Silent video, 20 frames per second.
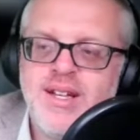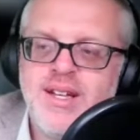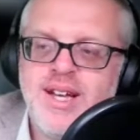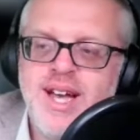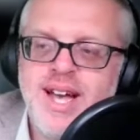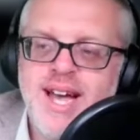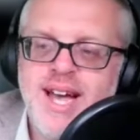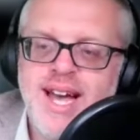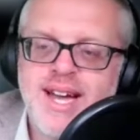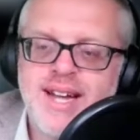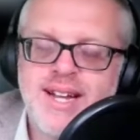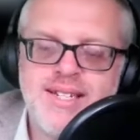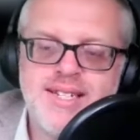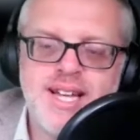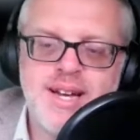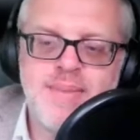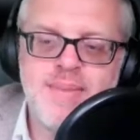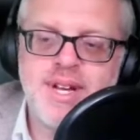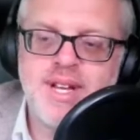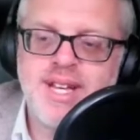
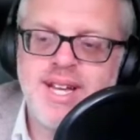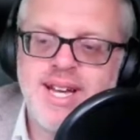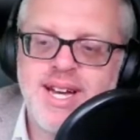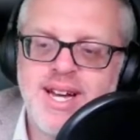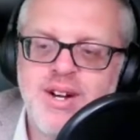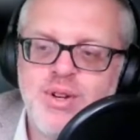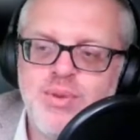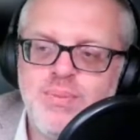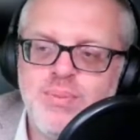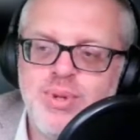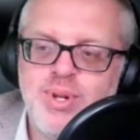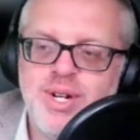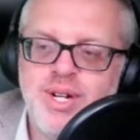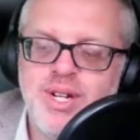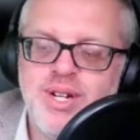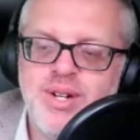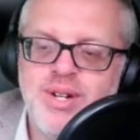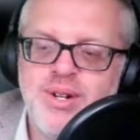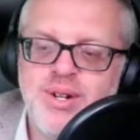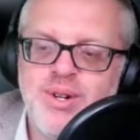academic
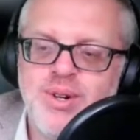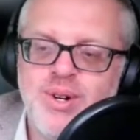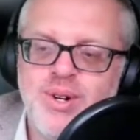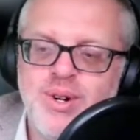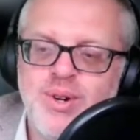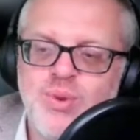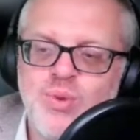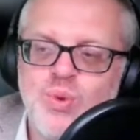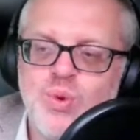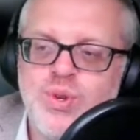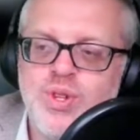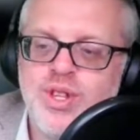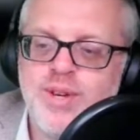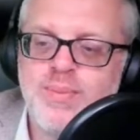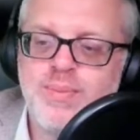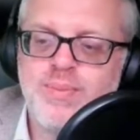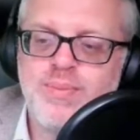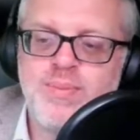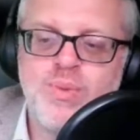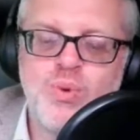output or the
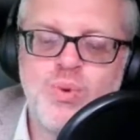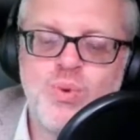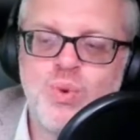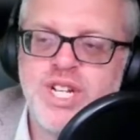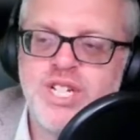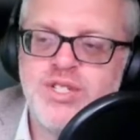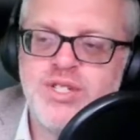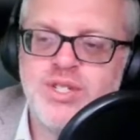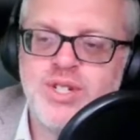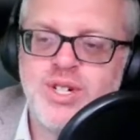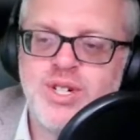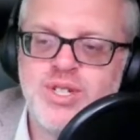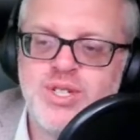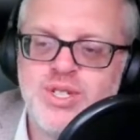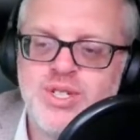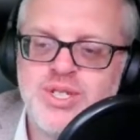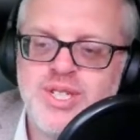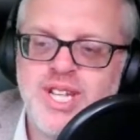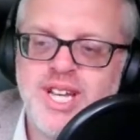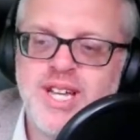
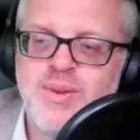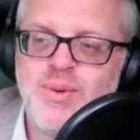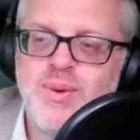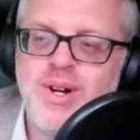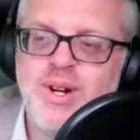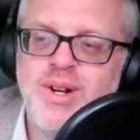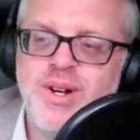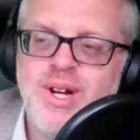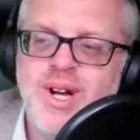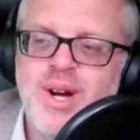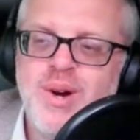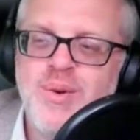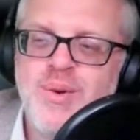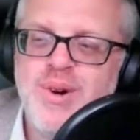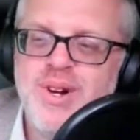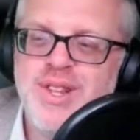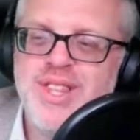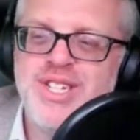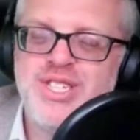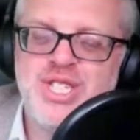research? Like, what
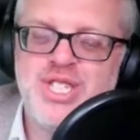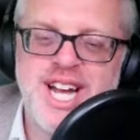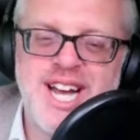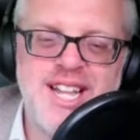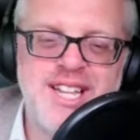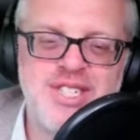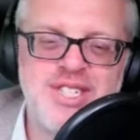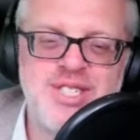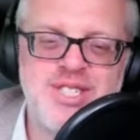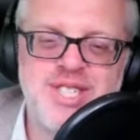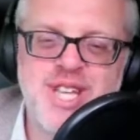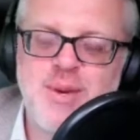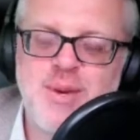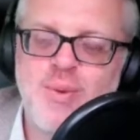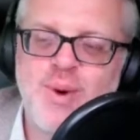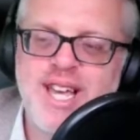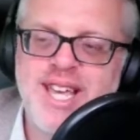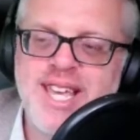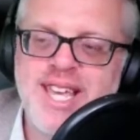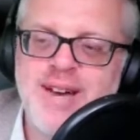are the challenges? Like,
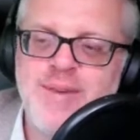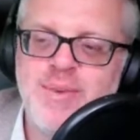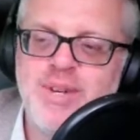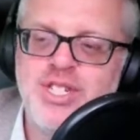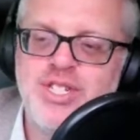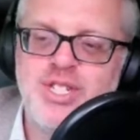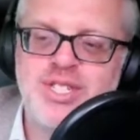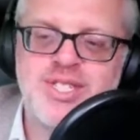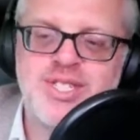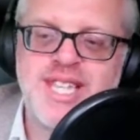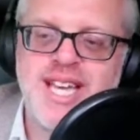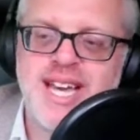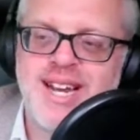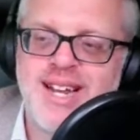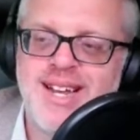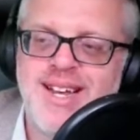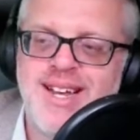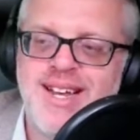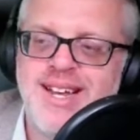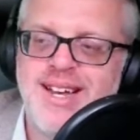why can't we just get
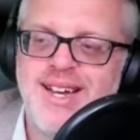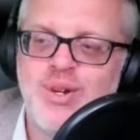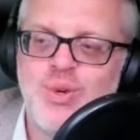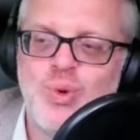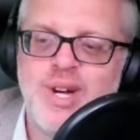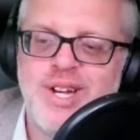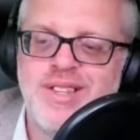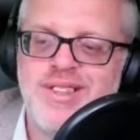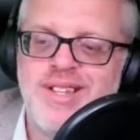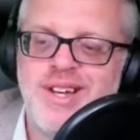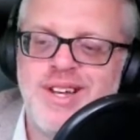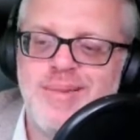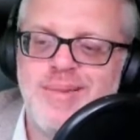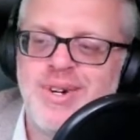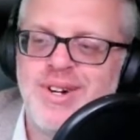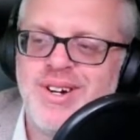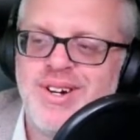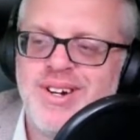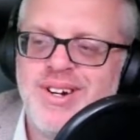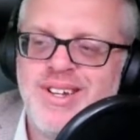a quick
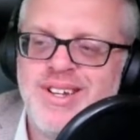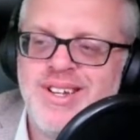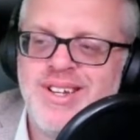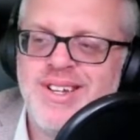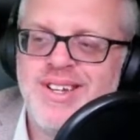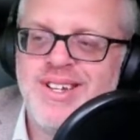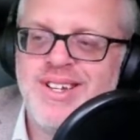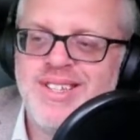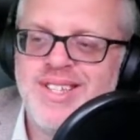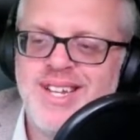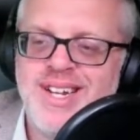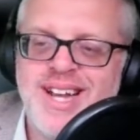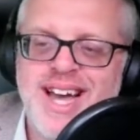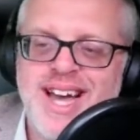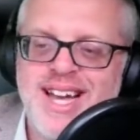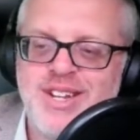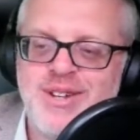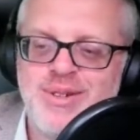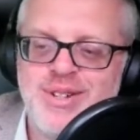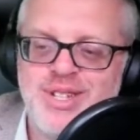number that
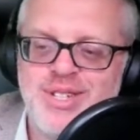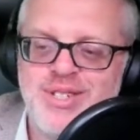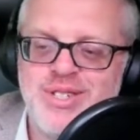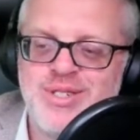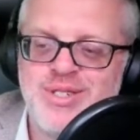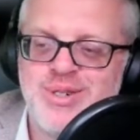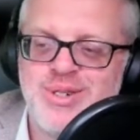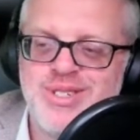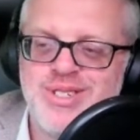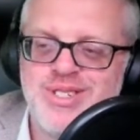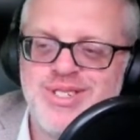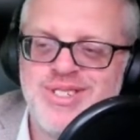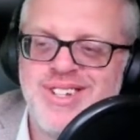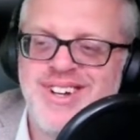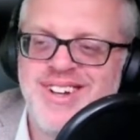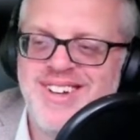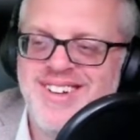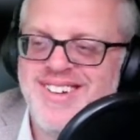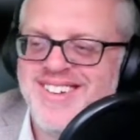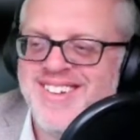accurately scores us all?